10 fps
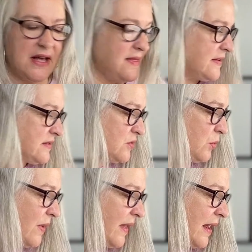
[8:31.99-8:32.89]
and this is
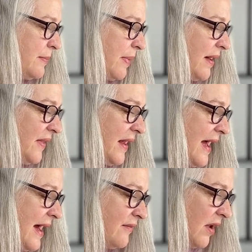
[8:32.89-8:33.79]
one that I bought that I
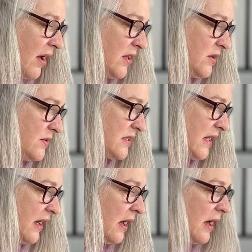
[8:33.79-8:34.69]
have not used yet,